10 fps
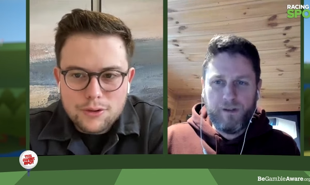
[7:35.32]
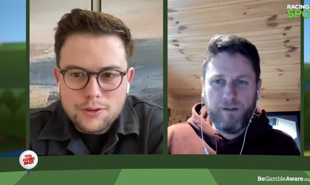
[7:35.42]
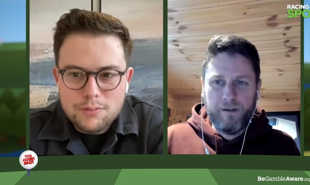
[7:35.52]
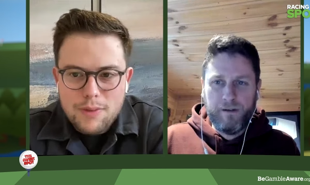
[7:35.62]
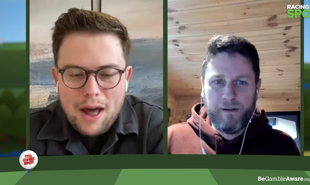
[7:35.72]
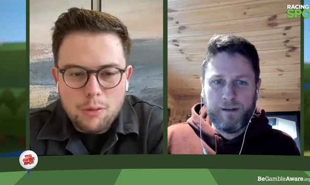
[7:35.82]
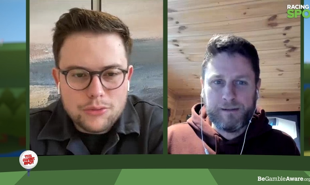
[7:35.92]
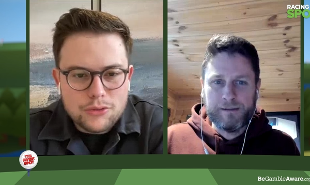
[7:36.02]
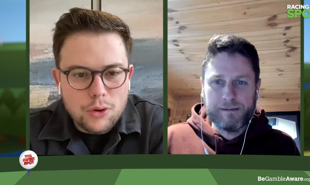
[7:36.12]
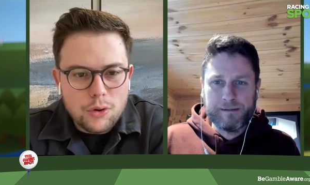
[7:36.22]
Speaker 1: come through yeah. the
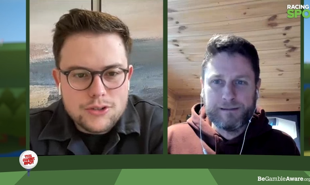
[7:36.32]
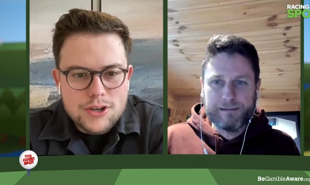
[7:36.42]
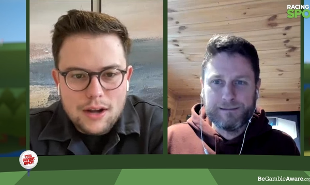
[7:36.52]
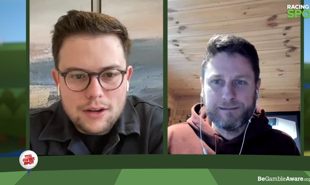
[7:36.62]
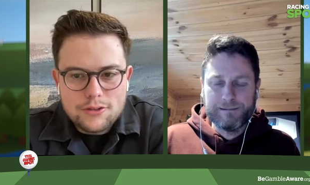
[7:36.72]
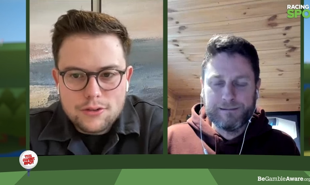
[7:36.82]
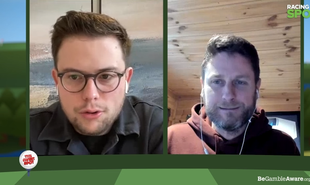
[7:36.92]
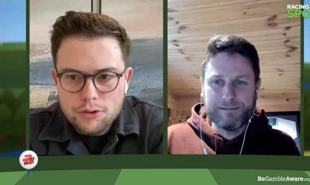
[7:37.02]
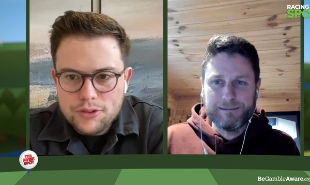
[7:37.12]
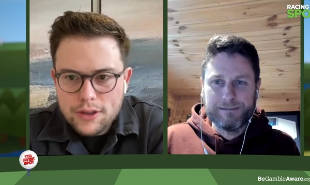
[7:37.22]
Alps Tour and the Challenge
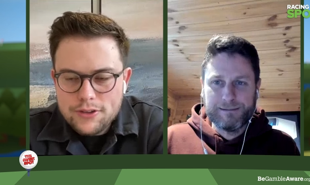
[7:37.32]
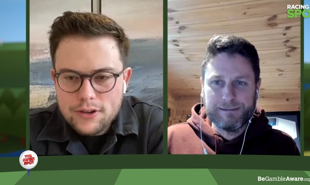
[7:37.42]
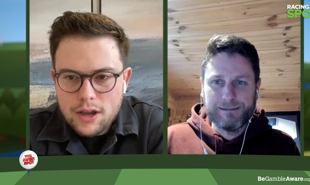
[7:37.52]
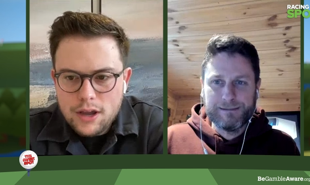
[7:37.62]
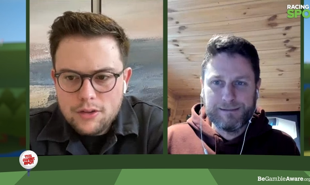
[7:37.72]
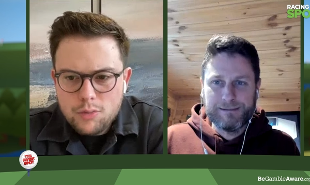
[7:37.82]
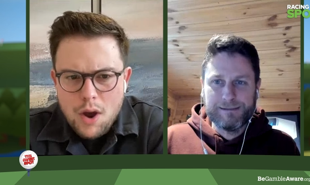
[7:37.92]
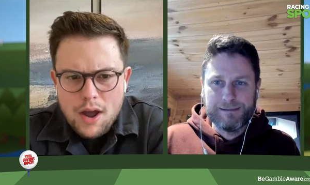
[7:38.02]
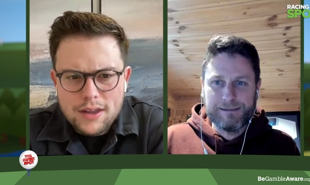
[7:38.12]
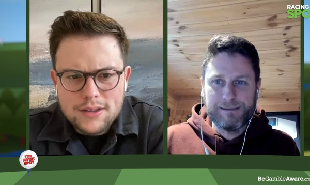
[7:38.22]
Tour since, and, and has
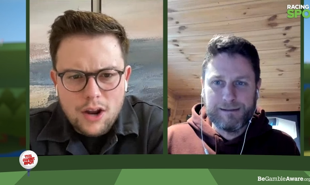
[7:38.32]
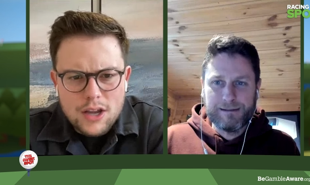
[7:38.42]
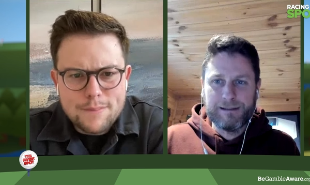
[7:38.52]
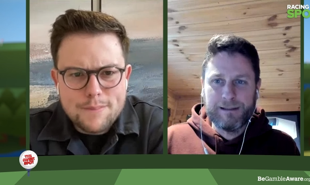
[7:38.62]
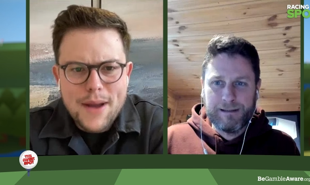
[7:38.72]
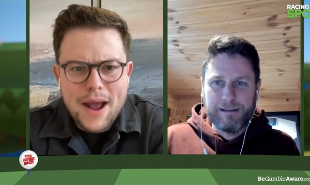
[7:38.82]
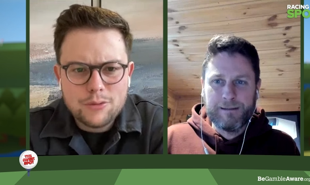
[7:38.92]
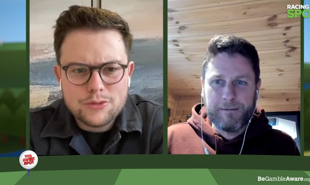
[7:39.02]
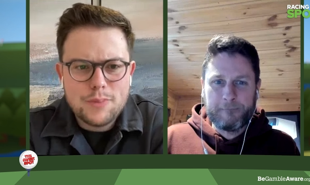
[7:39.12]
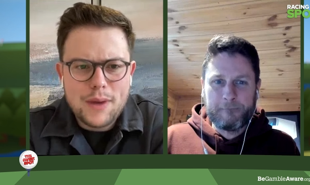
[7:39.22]
won a nice
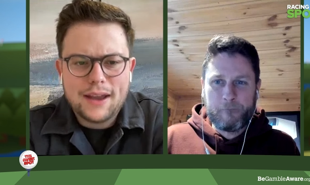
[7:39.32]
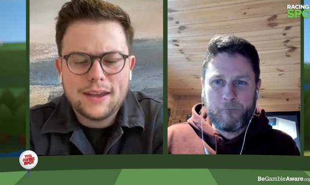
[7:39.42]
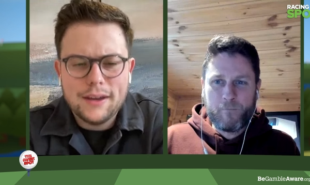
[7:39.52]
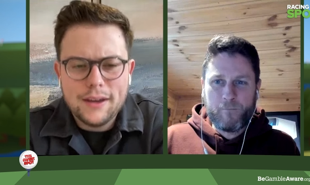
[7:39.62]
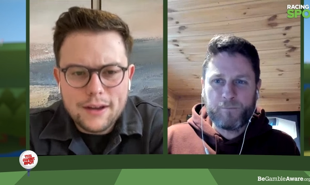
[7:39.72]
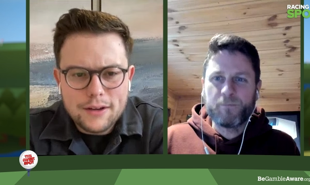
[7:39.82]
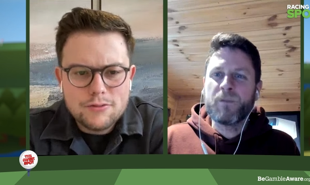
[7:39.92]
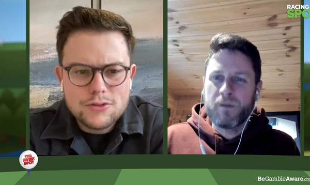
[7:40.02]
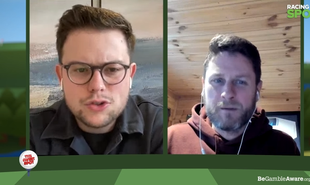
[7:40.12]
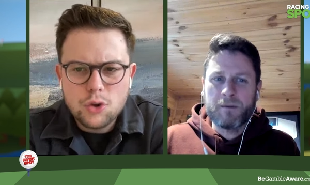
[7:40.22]
bounce back uh,
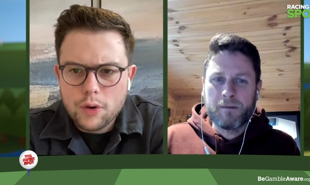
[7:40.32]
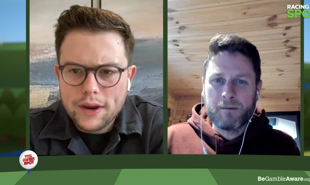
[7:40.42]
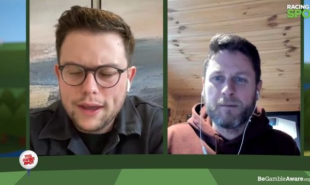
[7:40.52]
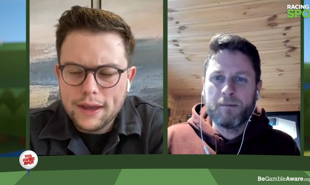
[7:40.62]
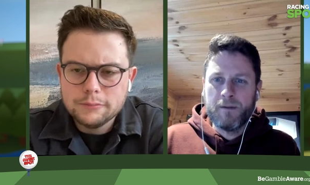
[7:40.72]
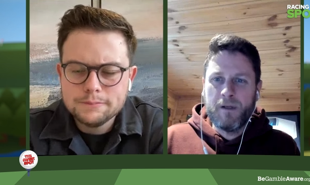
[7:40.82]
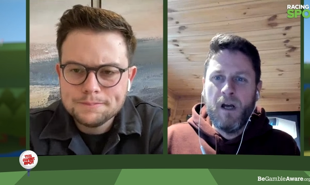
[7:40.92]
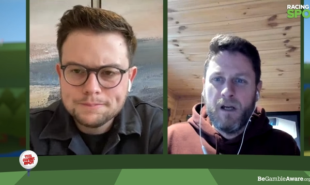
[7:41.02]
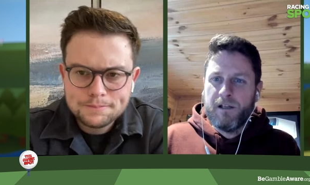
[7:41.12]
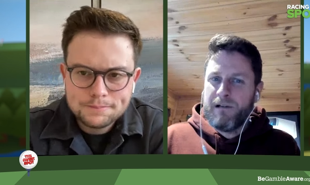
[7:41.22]
story here.
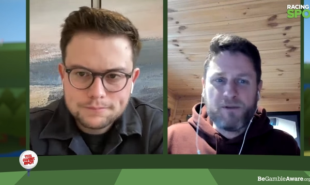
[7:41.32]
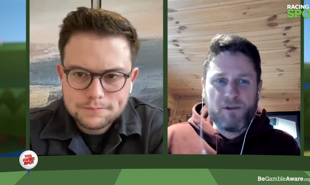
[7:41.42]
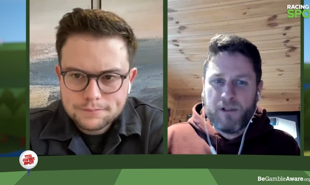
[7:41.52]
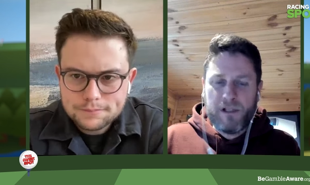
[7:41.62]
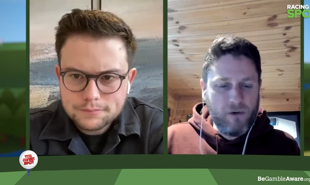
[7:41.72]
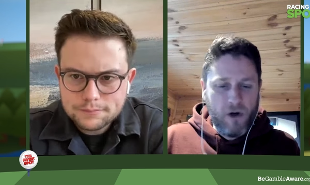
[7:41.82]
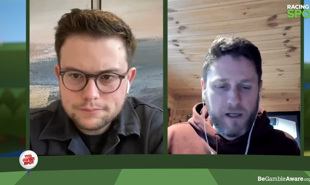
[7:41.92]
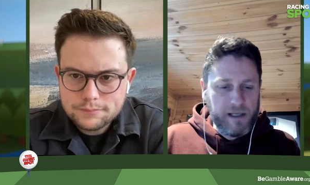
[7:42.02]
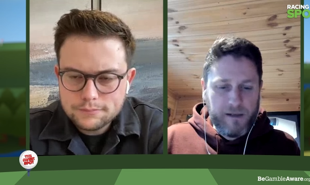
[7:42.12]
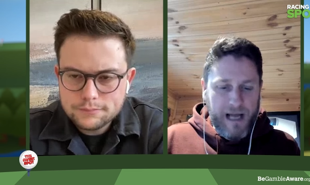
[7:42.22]
Speaker 2: You're absolutely right.
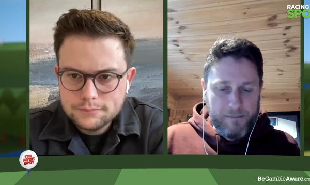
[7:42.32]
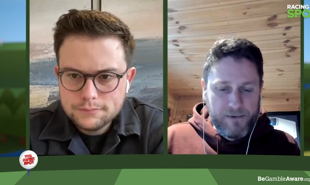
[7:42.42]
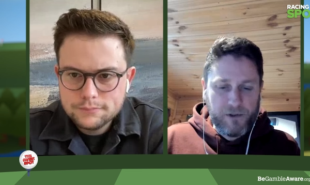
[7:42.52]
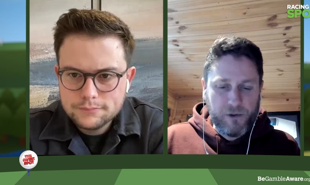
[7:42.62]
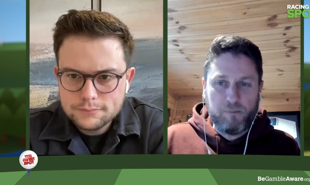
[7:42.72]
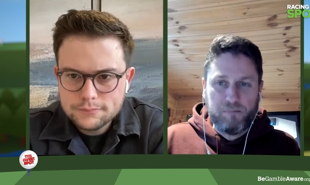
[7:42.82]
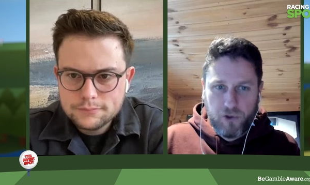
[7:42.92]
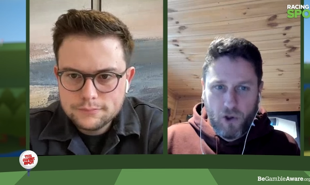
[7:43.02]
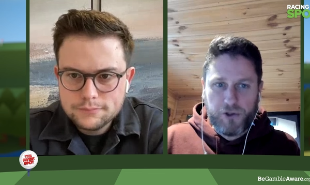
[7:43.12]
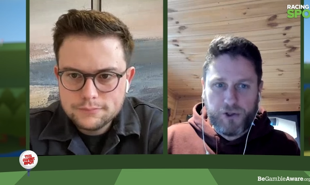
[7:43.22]
You're absolute
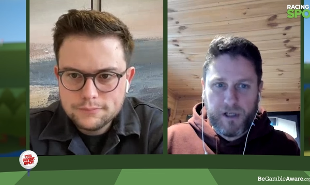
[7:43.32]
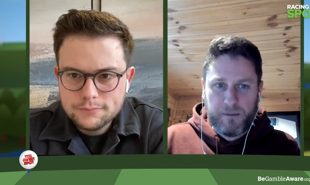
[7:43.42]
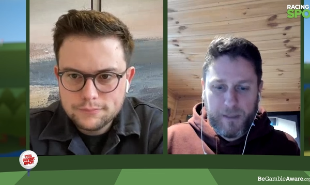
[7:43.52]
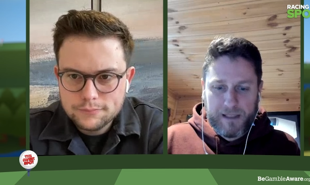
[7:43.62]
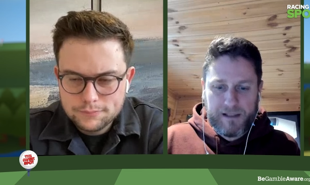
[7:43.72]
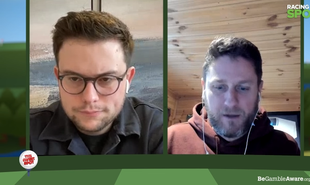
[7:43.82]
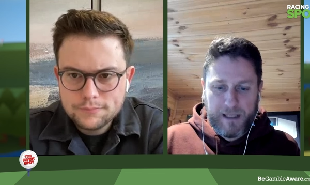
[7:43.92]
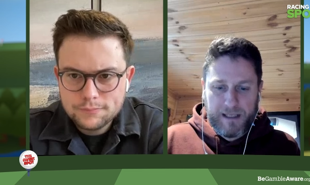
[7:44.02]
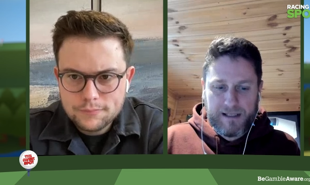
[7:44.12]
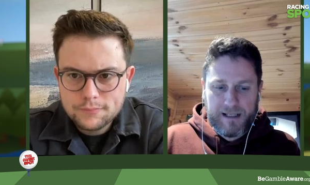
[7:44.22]
prodigy, Matteo
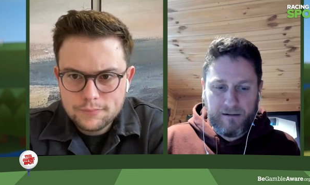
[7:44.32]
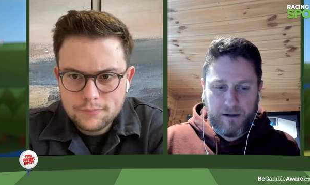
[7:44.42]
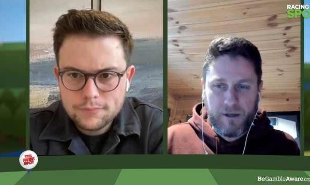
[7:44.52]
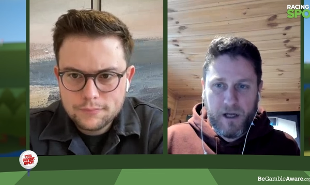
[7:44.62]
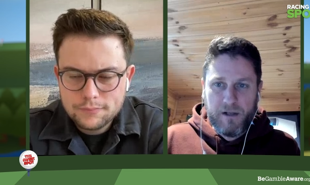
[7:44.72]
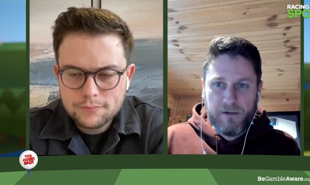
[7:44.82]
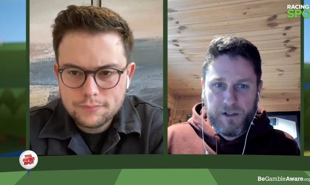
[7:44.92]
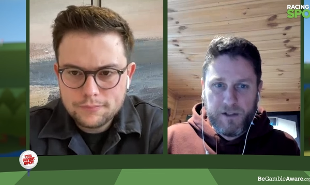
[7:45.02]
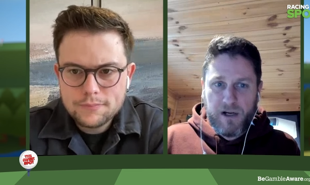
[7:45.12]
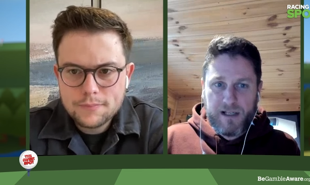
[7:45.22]
Manassero, the
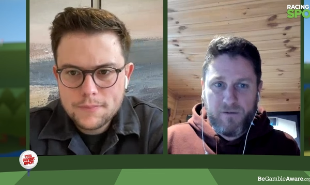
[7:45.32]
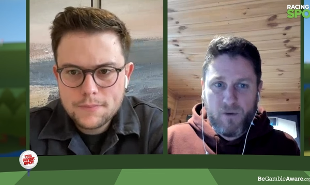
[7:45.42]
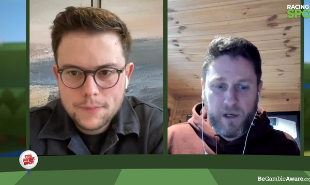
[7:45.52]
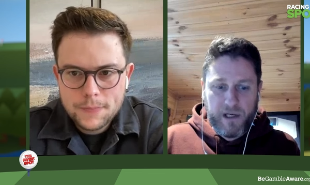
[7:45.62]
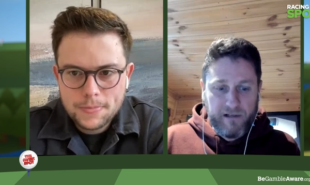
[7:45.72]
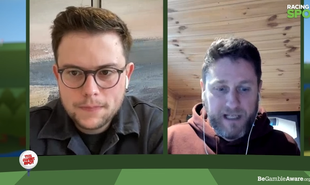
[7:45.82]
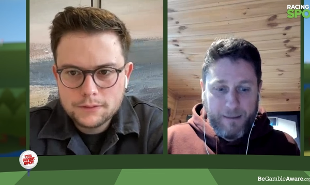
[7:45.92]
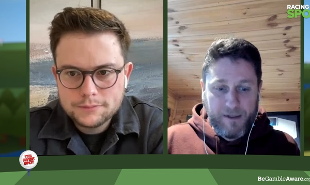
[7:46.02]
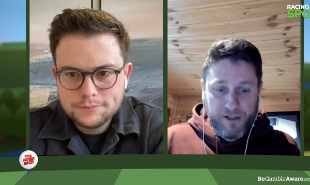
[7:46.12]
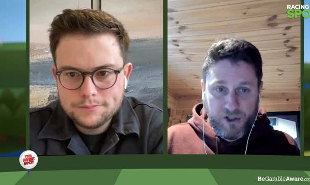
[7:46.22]
youngest ever winner of the
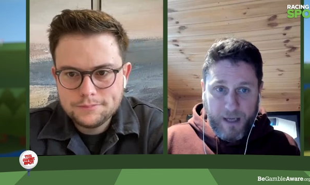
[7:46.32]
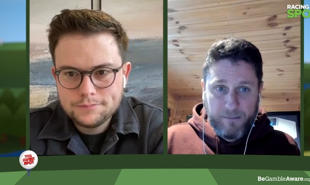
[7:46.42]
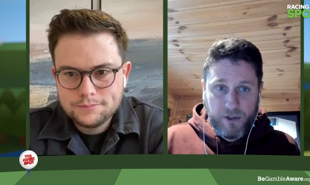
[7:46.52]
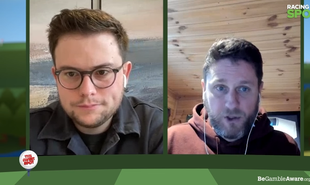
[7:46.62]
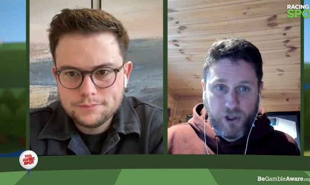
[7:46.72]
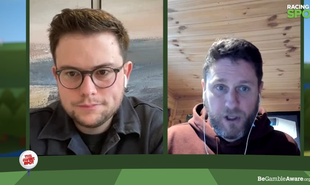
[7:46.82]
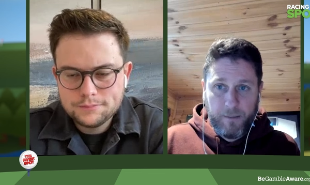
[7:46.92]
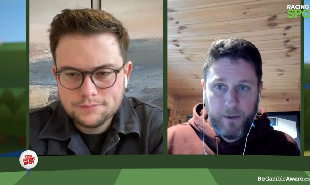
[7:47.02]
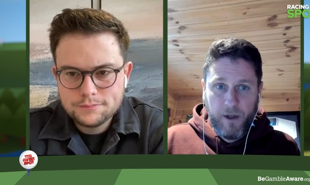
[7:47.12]
Amateur Championship.